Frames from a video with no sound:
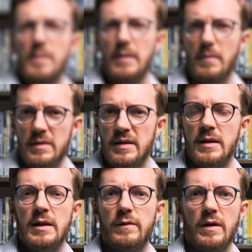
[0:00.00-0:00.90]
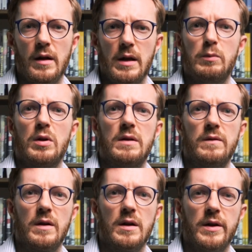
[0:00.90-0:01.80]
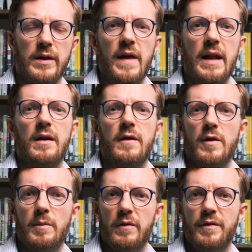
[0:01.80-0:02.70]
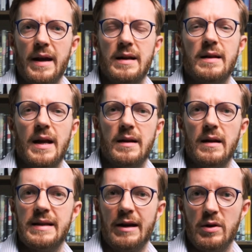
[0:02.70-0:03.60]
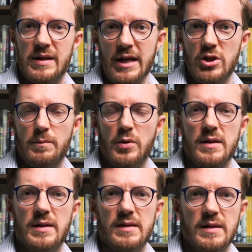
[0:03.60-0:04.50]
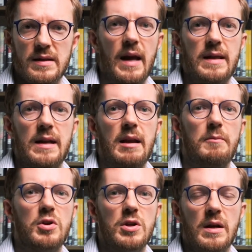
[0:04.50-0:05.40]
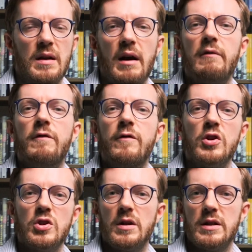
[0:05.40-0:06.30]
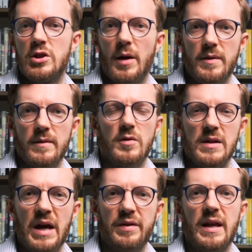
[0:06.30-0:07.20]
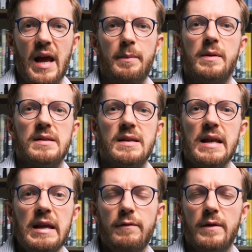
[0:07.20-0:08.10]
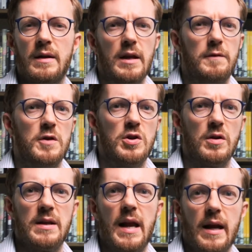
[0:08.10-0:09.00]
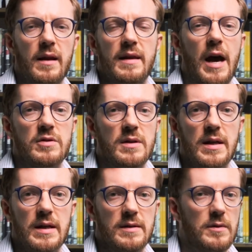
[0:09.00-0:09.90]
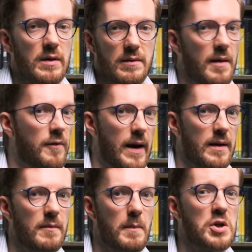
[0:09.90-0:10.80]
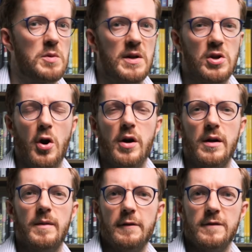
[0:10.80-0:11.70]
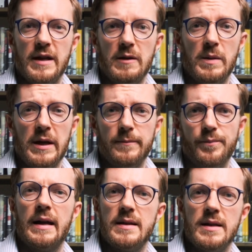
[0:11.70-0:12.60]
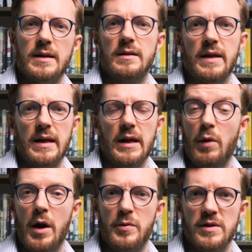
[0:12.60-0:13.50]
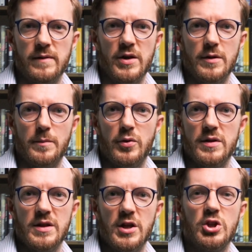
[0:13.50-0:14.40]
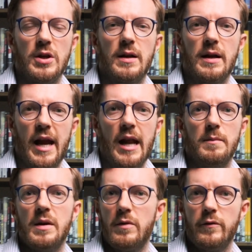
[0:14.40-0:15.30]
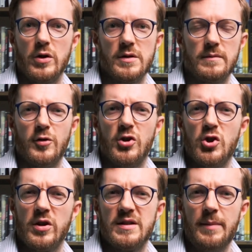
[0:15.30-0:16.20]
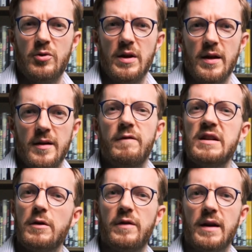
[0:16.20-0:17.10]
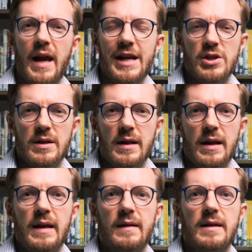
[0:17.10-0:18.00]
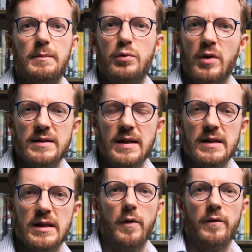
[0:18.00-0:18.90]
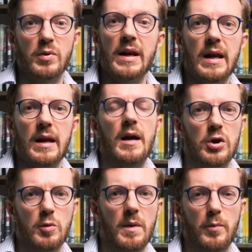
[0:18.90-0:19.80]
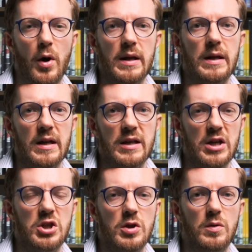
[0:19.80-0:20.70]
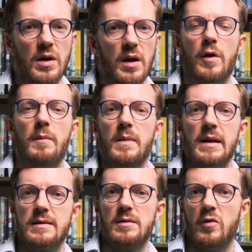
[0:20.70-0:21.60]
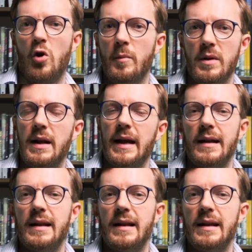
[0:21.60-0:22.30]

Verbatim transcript: be significantly more difficult than from the fact that degradation processes at that temperature are virtually stopped. So nothing happens, even if it should take a thousand years or in fact much, much longer if need be until the cryopreservation procedure can be reversed. So in short summary, vitrification is the process of bringing human body tissue from its normal, like